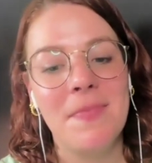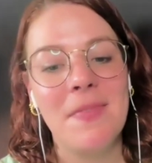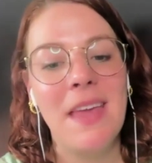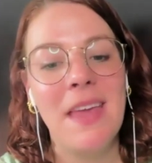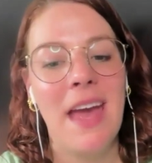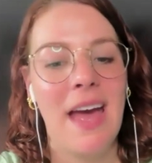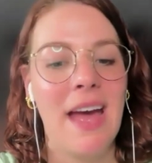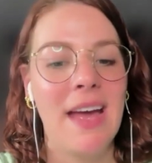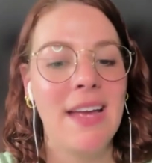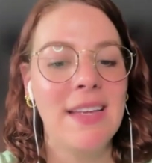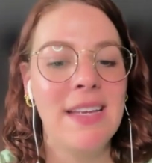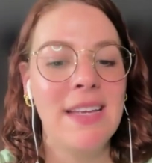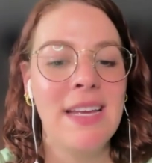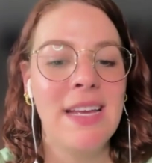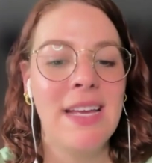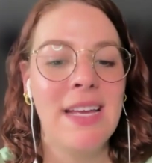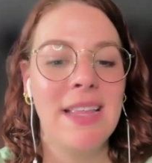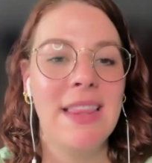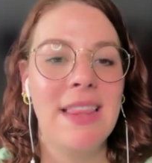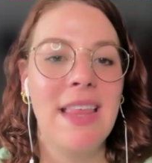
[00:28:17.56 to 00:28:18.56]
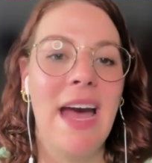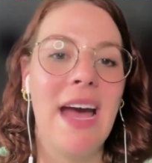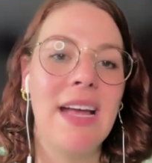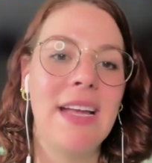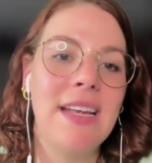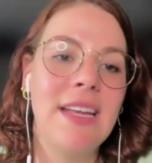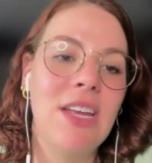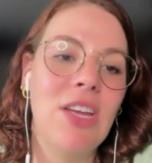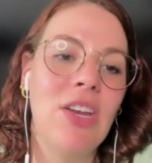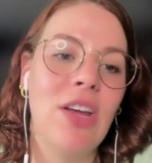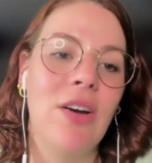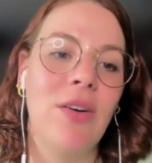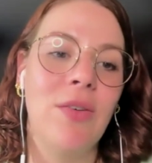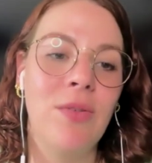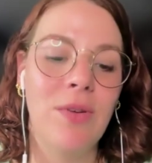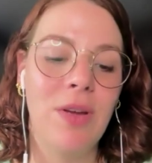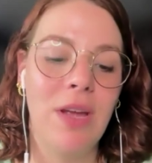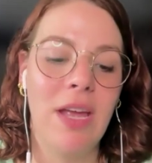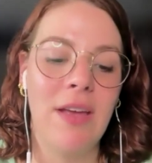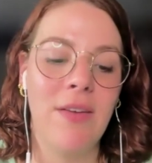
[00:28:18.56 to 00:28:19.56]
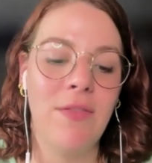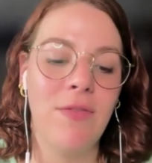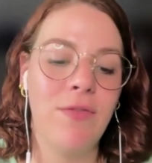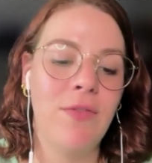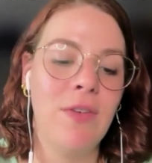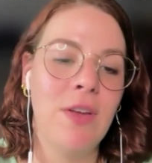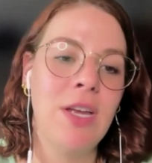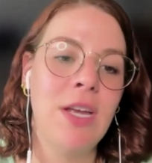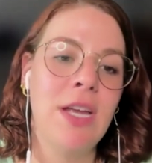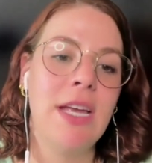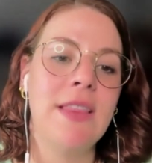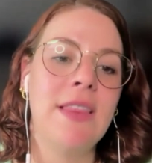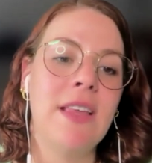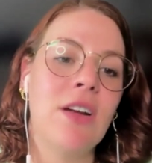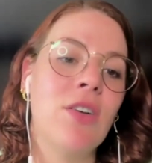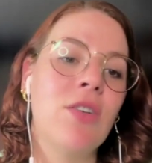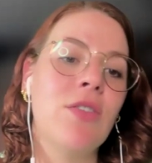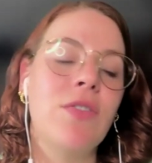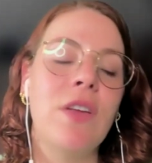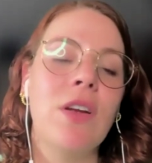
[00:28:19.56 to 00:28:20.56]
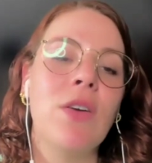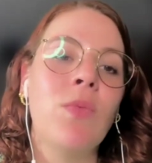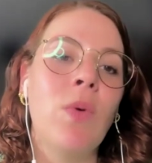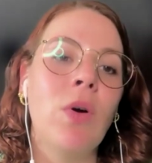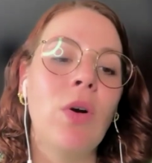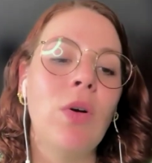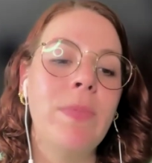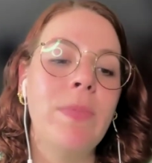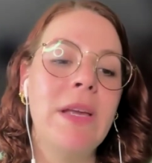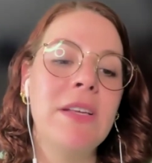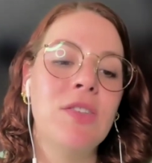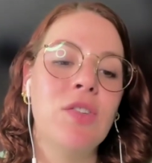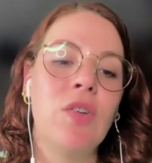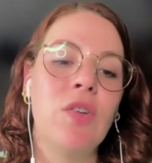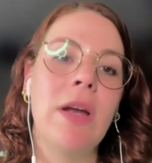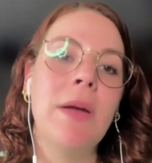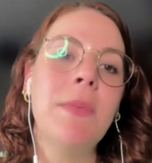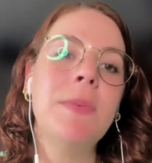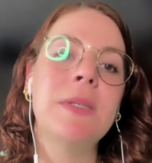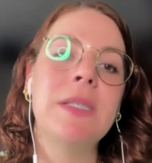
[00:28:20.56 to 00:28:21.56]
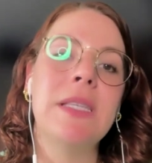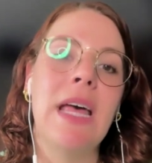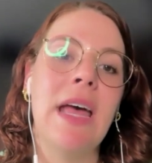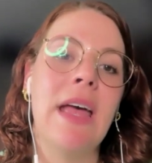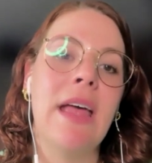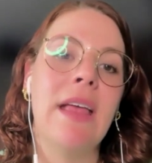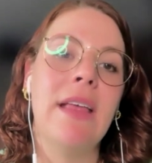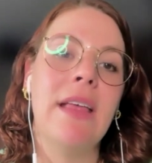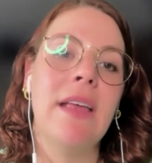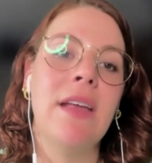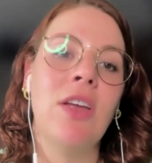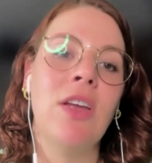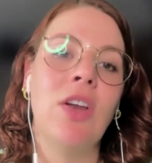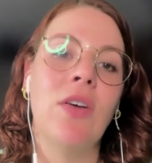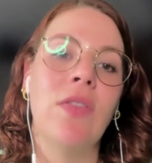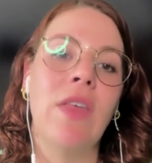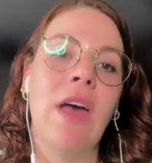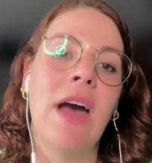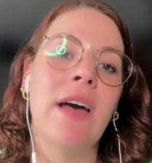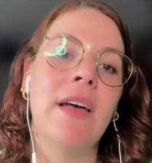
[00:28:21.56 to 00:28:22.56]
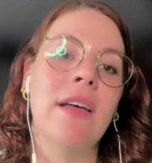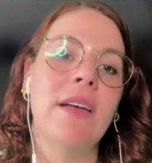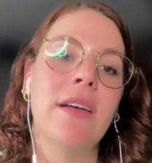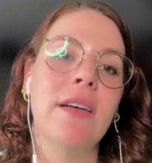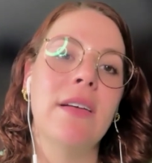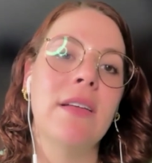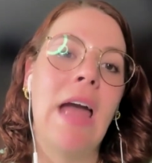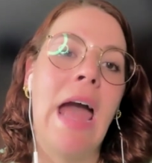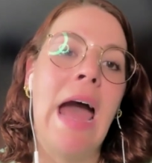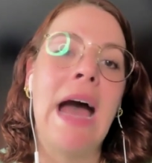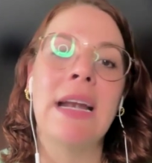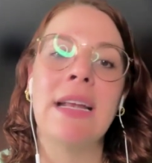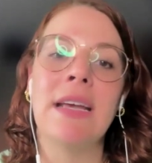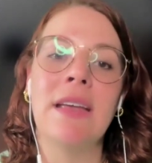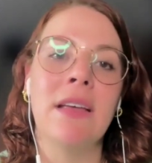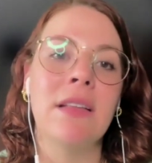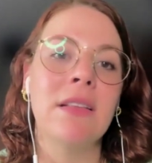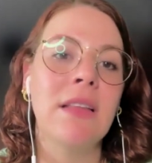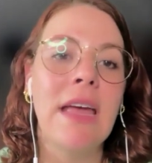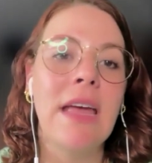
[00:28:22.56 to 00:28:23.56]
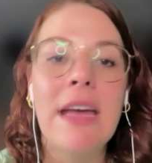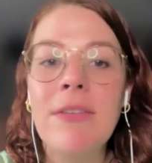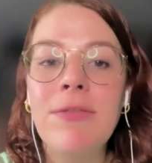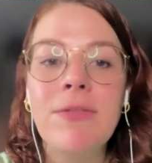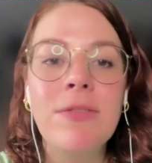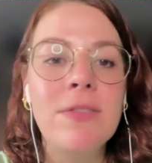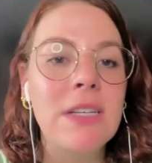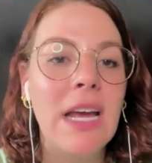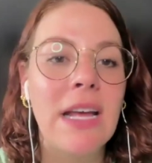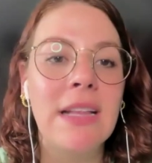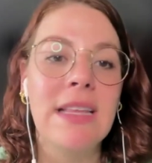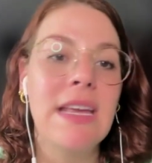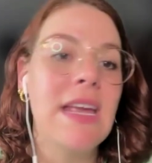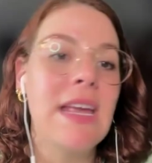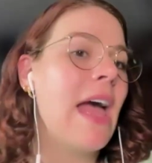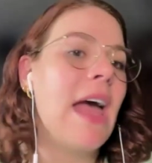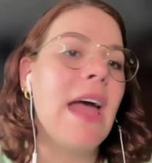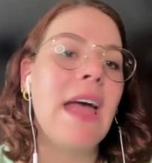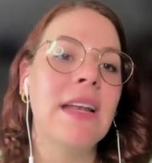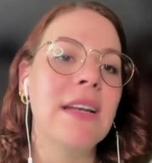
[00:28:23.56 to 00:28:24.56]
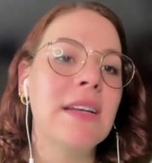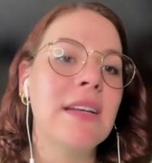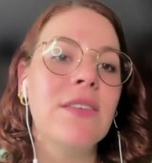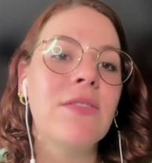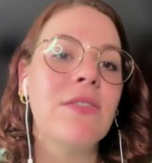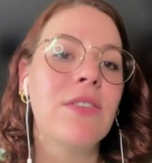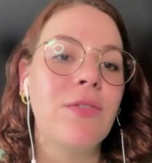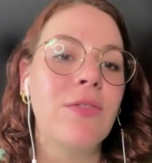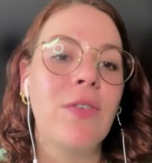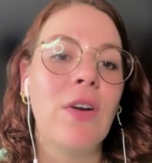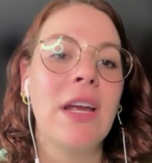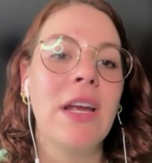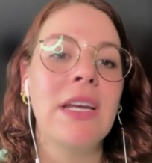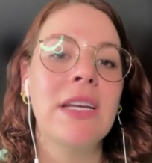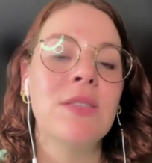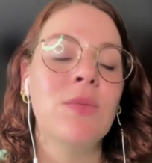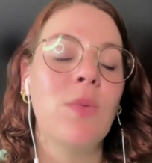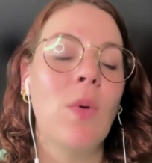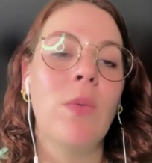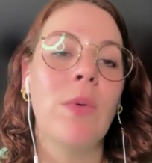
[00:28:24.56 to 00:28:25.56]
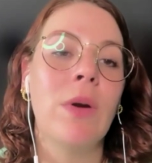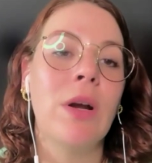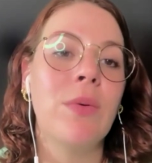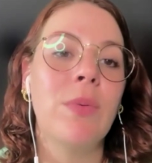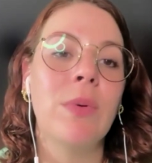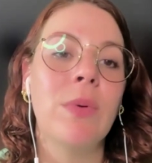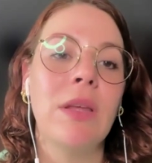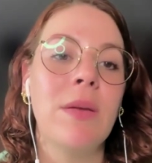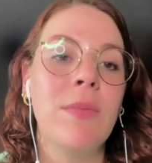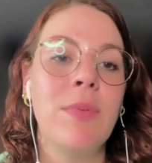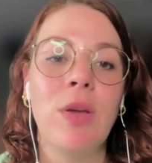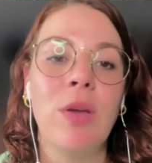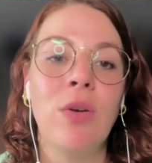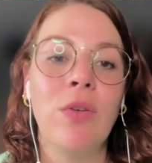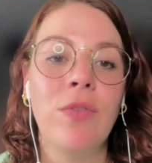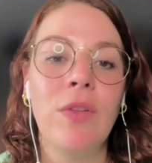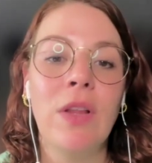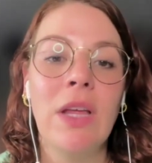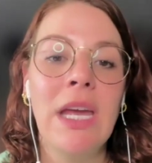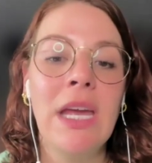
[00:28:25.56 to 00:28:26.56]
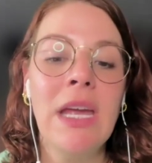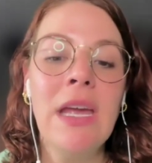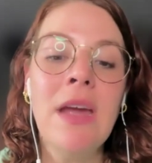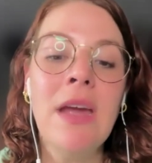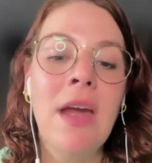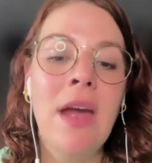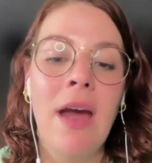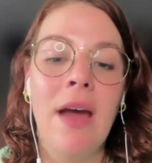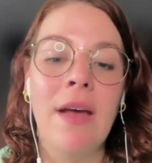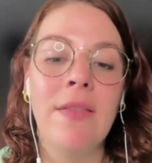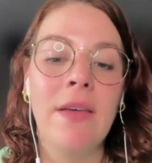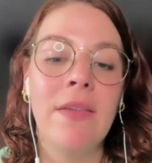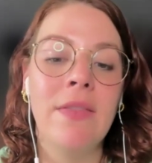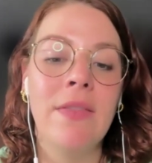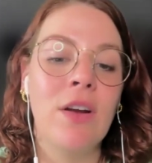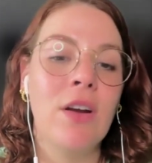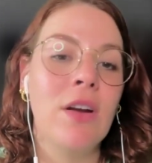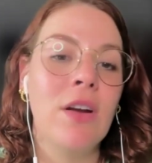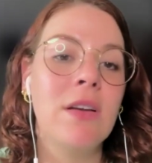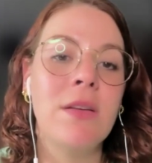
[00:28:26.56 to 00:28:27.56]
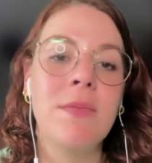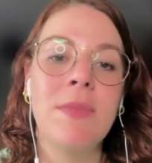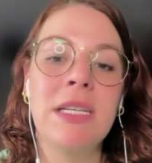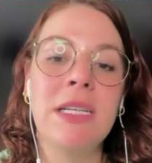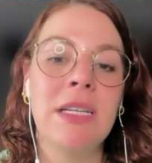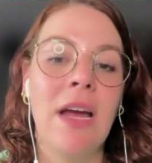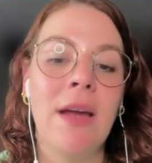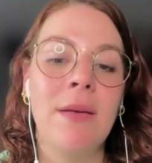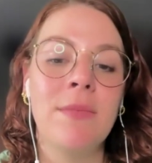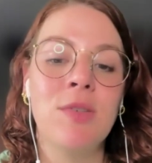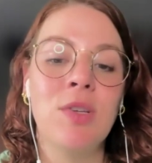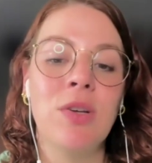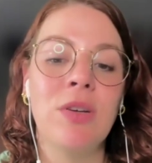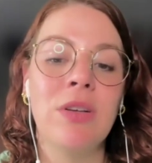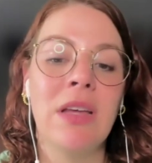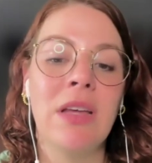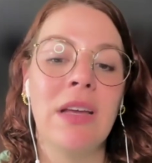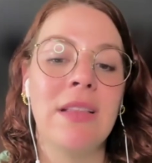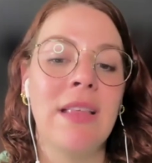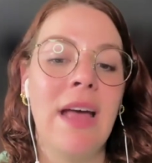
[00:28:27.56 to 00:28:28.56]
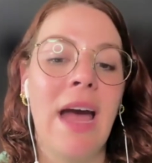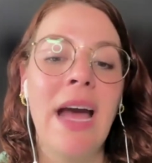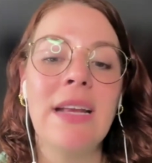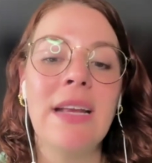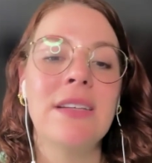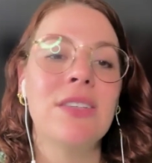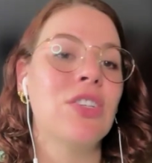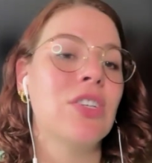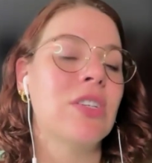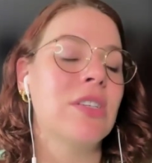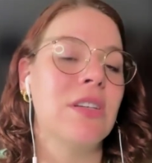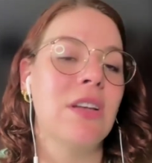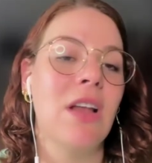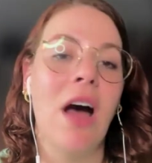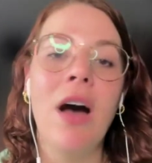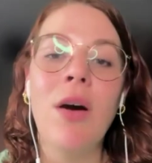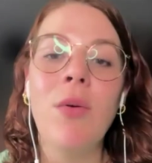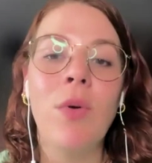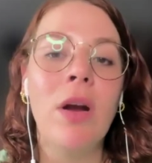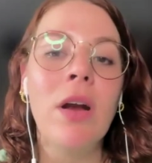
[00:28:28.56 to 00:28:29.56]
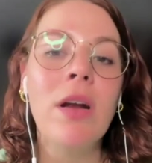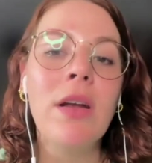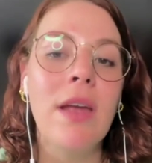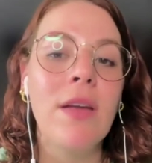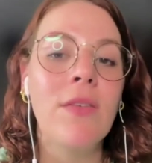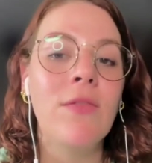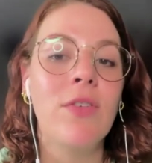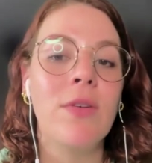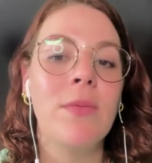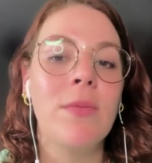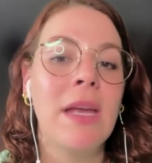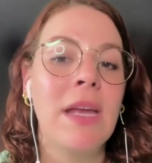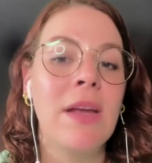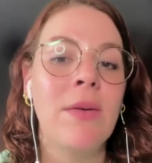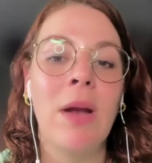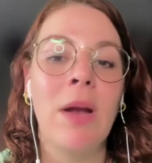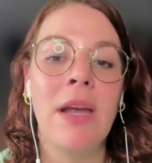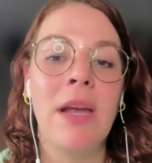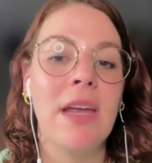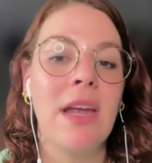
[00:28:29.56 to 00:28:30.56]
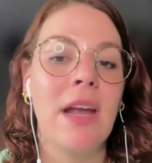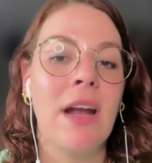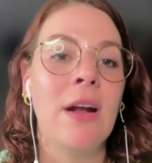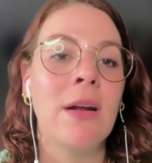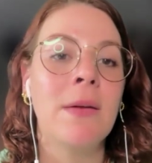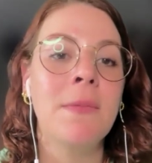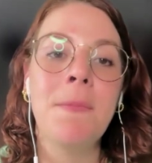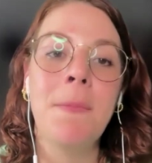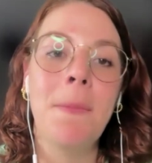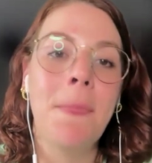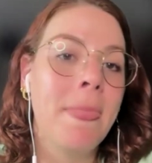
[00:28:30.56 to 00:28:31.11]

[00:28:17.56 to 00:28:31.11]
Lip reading: Yeah. That, you know, if there will be scripts that, you know, that adding a lift at the end of a phrase will work really beautifully. And then there are going to be times where you're like, that is just not working for me right here.